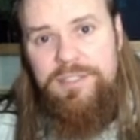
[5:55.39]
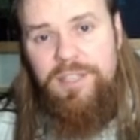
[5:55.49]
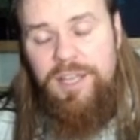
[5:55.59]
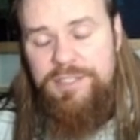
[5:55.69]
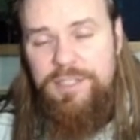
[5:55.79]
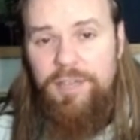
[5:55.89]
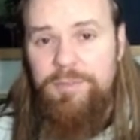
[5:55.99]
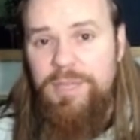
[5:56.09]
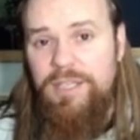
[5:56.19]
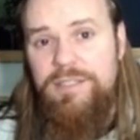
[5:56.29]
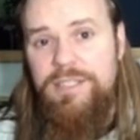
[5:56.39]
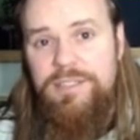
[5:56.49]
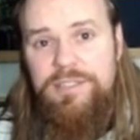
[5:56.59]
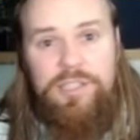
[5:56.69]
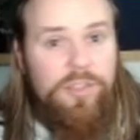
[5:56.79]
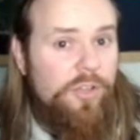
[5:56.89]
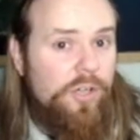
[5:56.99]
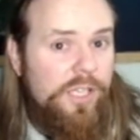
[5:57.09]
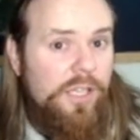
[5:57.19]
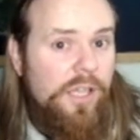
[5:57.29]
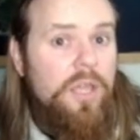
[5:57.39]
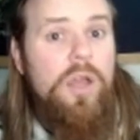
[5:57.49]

slots, they have to make a DC 30